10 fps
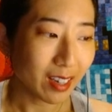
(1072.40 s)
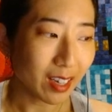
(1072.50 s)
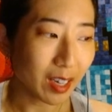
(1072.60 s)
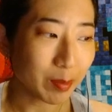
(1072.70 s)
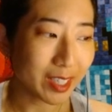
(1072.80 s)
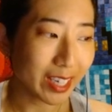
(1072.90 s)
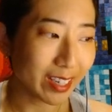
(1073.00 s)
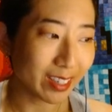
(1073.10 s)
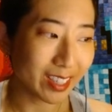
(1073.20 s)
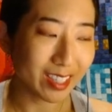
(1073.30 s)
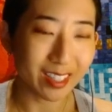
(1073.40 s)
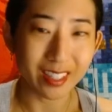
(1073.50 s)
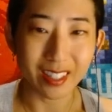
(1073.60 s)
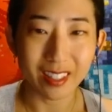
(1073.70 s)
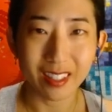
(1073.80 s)

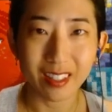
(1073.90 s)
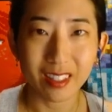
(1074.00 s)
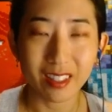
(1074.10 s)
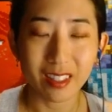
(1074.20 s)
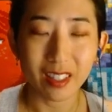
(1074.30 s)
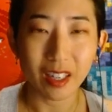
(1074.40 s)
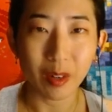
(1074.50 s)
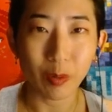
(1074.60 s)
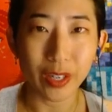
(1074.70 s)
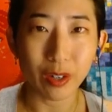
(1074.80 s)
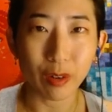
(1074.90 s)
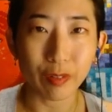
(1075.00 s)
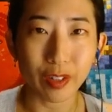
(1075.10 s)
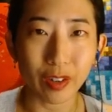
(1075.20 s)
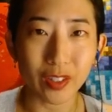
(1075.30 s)
meticulously went
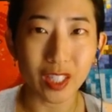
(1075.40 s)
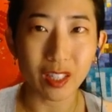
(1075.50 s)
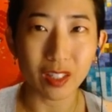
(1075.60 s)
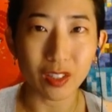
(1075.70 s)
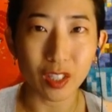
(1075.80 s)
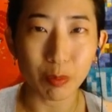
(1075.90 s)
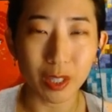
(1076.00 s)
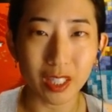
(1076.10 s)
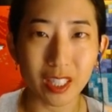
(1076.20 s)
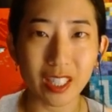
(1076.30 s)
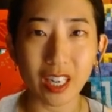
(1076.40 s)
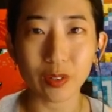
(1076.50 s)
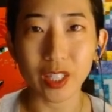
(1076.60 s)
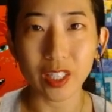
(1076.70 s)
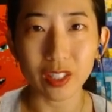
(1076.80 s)
over all these colors to pick the exact
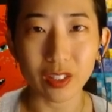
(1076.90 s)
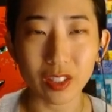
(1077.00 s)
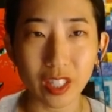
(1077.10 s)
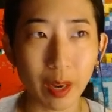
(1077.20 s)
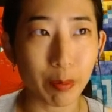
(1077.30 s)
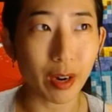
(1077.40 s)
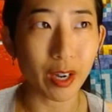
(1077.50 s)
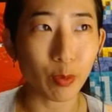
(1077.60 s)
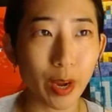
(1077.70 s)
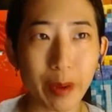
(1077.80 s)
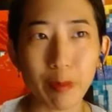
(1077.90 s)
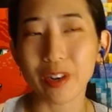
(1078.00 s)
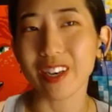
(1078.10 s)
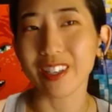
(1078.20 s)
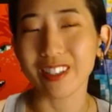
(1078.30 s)
right colors. And I bought way more
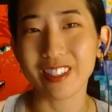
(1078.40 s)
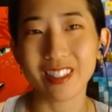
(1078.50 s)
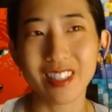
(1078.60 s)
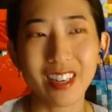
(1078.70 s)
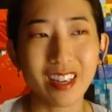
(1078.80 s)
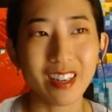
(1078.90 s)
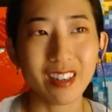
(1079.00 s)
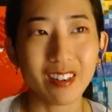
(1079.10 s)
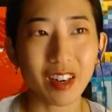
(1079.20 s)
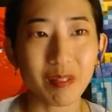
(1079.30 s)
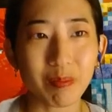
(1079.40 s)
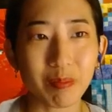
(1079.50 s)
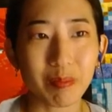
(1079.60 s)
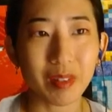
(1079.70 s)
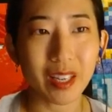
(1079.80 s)
colors
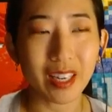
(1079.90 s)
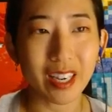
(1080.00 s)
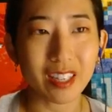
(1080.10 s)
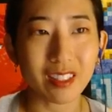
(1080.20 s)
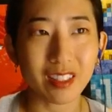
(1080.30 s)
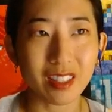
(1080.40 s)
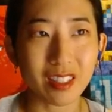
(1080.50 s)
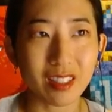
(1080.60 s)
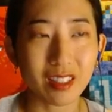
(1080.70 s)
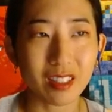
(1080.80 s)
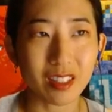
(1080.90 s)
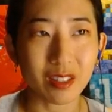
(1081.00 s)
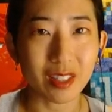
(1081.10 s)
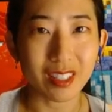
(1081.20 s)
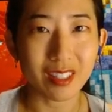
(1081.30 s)
than I actually needed to do
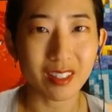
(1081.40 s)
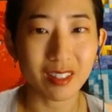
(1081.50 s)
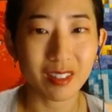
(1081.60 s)
this,